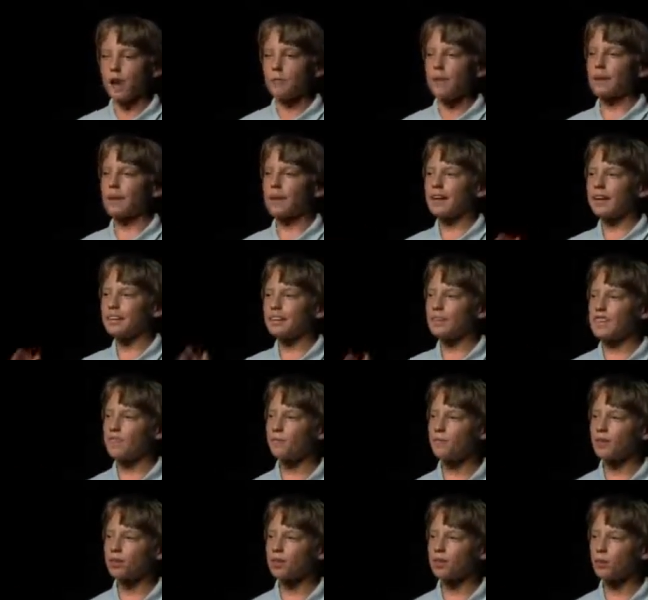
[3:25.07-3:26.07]
by making
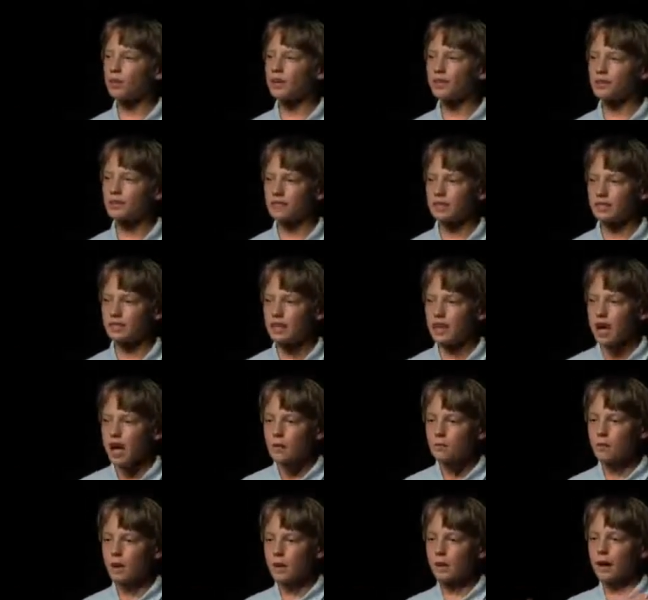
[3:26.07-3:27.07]
different choices,
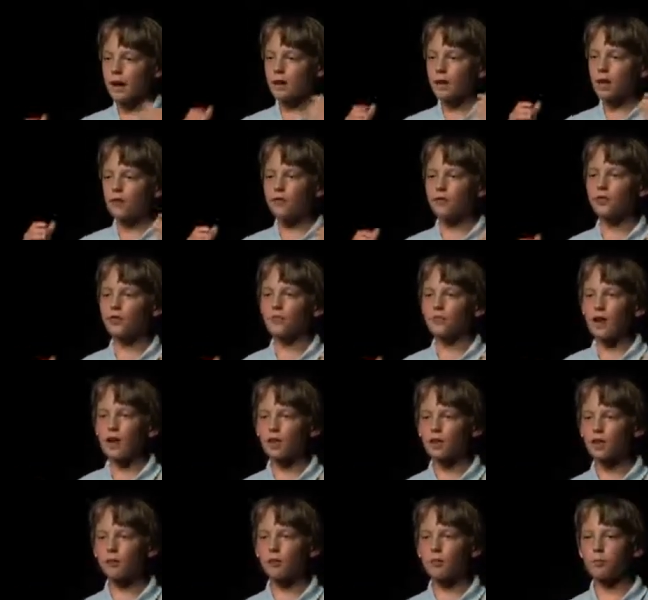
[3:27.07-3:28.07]
by buying our food
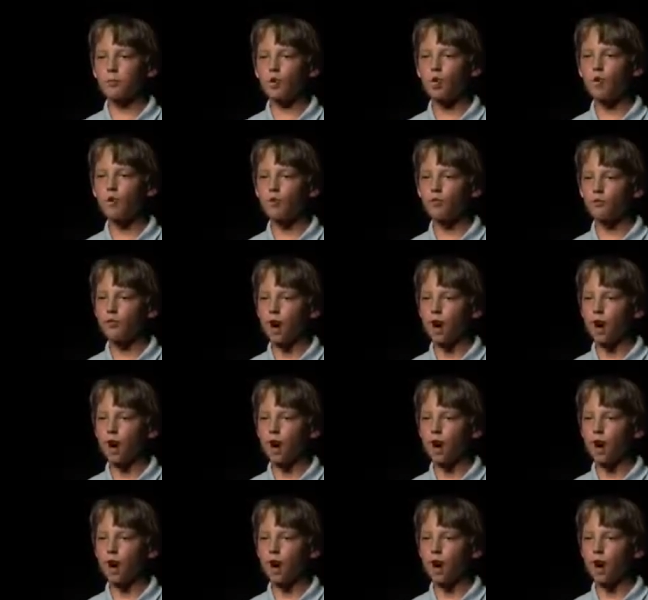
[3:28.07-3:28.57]
directly from local